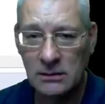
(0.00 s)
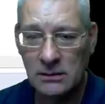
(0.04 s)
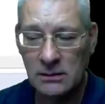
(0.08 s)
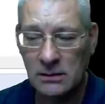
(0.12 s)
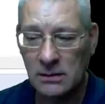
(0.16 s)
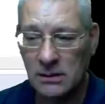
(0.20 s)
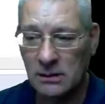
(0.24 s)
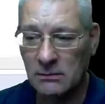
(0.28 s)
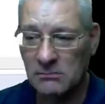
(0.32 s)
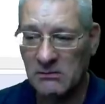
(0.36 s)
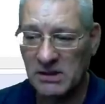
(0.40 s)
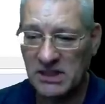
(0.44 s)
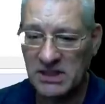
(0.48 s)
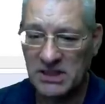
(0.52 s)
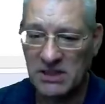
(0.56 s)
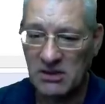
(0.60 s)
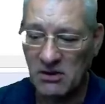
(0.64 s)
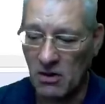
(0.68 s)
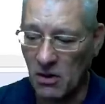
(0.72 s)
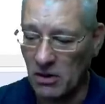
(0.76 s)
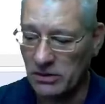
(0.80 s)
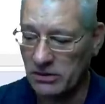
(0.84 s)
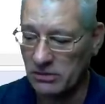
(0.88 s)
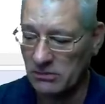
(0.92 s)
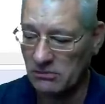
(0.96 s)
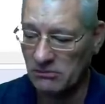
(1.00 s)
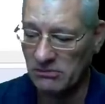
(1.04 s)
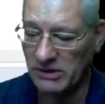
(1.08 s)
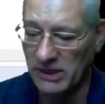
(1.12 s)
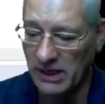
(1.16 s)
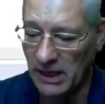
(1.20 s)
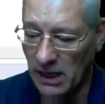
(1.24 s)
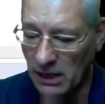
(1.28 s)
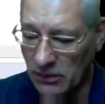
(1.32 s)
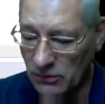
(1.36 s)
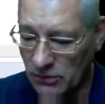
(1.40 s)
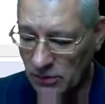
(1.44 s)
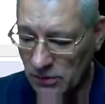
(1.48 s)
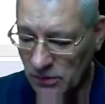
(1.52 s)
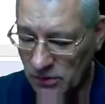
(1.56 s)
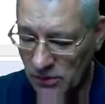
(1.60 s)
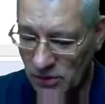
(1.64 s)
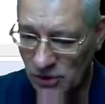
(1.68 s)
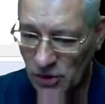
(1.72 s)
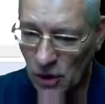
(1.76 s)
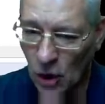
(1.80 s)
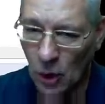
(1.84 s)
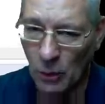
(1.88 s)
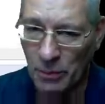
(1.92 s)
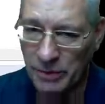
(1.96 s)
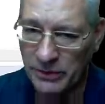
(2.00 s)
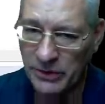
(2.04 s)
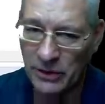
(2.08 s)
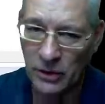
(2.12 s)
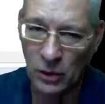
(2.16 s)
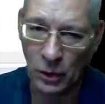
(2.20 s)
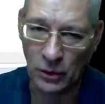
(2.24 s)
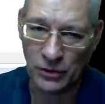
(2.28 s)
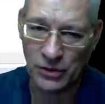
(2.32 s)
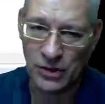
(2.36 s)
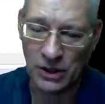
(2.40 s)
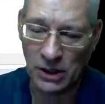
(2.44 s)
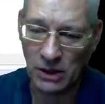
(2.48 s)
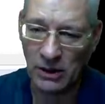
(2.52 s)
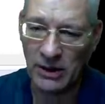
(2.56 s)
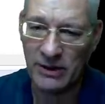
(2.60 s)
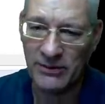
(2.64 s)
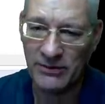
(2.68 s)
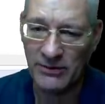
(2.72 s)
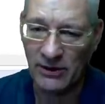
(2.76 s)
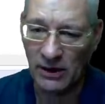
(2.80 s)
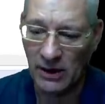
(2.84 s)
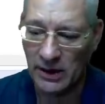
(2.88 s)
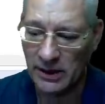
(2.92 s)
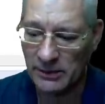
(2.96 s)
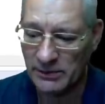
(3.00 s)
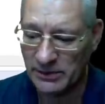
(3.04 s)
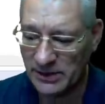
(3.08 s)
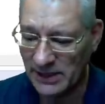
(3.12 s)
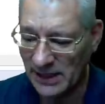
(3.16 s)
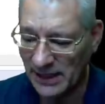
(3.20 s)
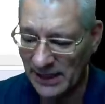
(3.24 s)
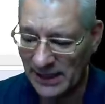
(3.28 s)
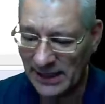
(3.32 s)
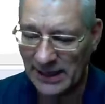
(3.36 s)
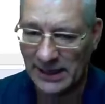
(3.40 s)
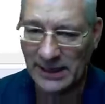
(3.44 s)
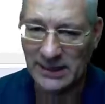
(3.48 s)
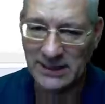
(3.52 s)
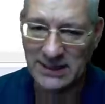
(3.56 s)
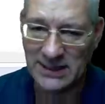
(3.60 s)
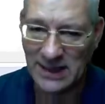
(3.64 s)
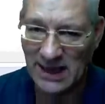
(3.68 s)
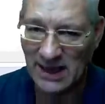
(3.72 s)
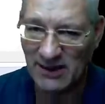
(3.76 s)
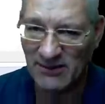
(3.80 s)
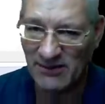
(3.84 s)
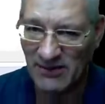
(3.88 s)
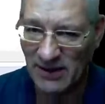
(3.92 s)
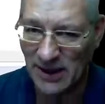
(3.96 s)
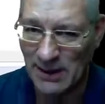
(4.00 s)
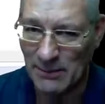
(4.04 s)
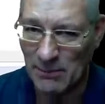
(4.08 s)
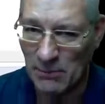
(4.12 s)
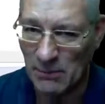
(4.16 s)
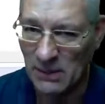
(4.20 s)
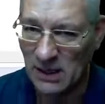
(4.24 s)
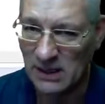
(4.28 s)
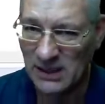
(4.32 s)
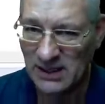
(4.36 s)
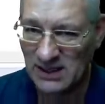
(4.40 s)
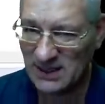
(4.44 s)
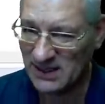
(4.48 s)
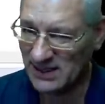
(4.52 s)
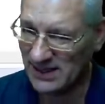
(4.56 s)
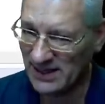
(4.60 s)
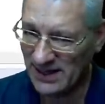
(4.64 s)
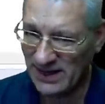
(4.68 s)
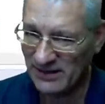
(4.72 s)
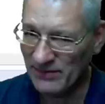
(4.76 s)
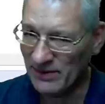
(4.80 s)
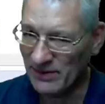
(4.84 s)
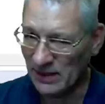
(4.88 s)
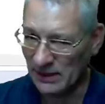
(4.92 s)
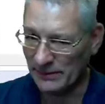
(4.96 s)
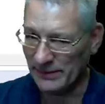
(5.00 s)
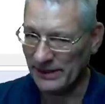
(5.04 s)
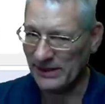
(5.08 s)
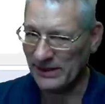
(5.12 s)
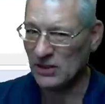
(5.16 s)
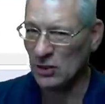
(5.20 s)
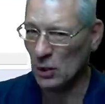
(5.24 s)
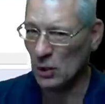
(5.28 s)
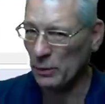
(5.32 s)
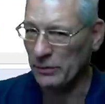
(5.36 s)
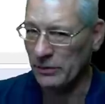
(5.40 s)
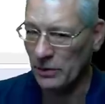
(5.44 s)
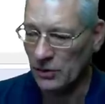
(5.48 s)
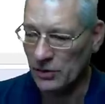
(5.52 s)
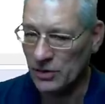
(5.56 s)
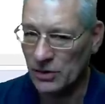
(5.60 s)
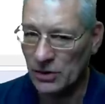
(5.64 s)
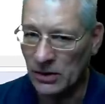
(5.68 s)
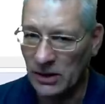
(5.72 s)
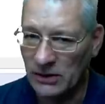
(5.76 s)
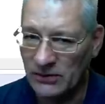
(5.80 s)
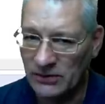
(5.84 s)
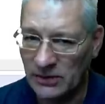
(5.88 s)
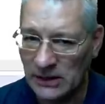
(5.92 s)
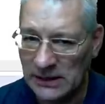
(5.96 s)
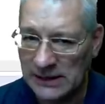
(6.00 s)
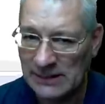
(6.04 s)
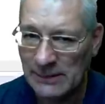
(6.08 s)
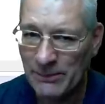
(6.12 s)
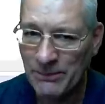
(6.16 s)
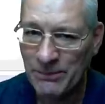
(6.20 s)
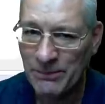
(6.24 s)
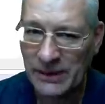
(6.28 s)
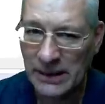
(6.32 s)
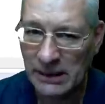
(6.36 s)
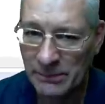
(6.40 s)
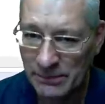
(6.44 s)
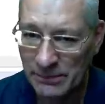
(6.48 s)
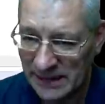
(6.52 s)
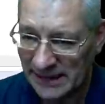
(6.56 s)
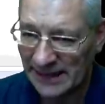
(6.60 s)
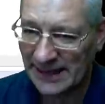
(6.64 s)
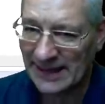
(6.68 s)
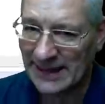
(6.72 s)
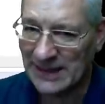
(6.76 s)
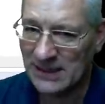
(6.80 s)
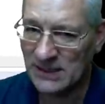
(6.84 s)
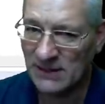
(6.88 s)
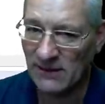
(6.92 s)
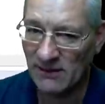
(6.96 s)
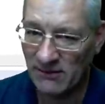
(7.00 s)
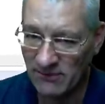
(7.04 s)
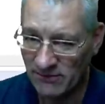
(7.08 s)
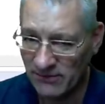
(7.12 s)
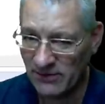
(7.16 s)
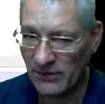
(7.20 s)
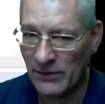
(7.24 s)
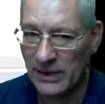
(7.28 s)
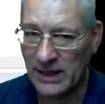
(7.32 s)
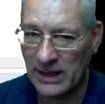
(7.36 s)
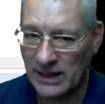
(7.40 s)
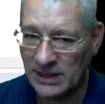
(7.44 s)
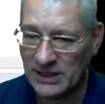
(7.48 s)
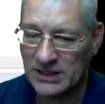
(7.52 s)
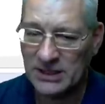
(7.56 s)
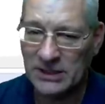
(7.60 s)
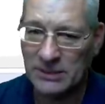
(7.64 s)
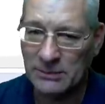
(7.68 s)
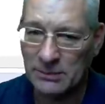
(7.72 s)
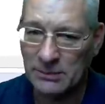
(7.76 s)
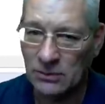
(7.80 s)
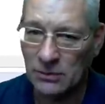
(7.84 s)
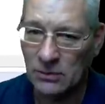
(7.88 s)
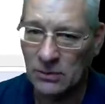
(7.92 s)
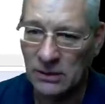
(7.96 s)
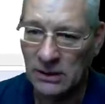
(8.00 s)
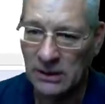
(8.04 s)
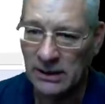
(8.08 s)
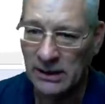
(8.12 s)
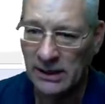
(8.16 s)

Um, it's not, you know, top-notch hi-fi, but then again it's FM. It's never going to be top-notch hi-fi, but it is very listenable.